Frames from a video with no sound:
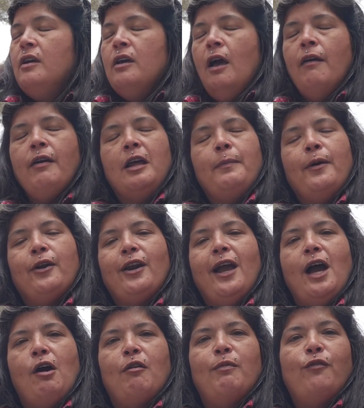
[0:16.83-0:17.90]
I've got about an
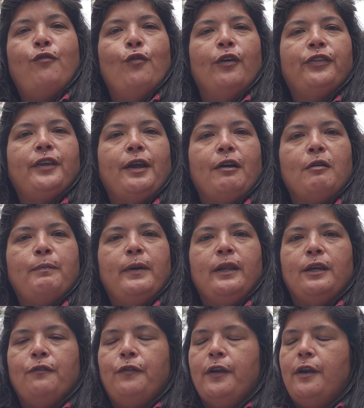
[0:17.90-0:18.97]
hour before therapy, and
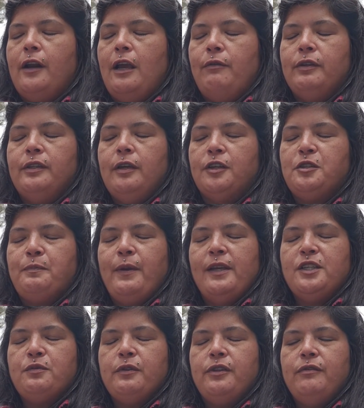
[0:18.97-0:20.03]
I figured I would touch
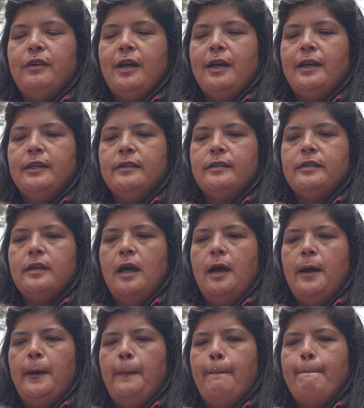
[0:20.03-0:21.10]
base with you guys.
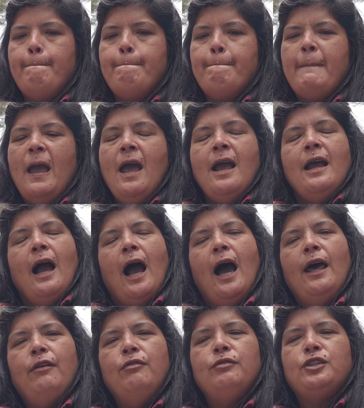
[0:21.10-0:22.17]
I
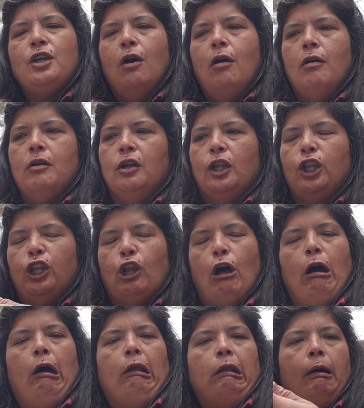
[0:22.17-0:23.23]
don't talk a
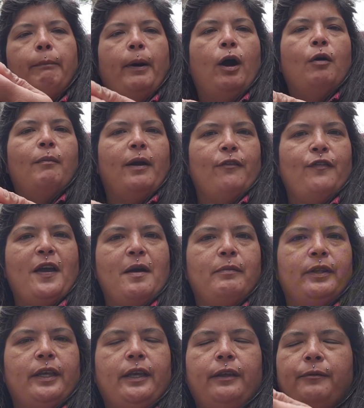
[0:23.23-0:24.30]
lot about my
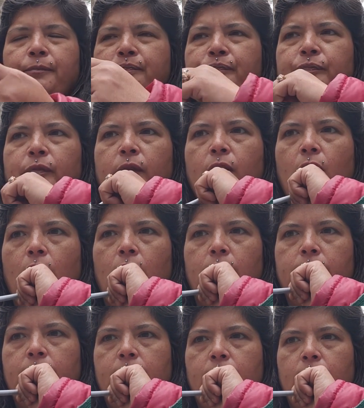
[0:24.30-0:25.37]
family
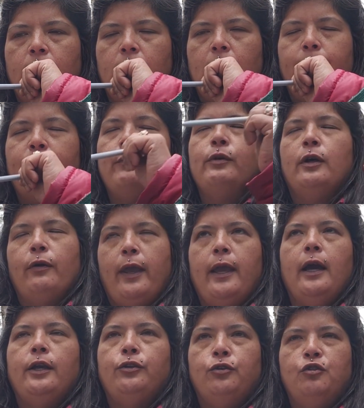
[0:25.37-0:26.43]
on here. I mean, well, okay,
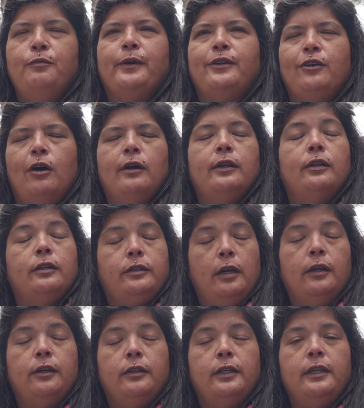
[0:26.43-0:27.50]
I do, but not in a
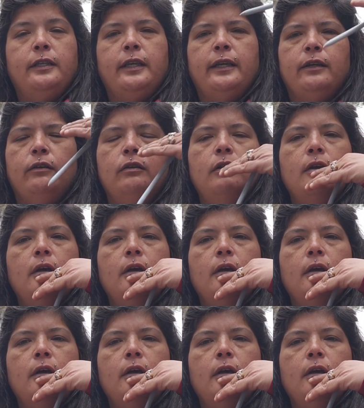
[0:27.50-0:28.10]
ton of detail.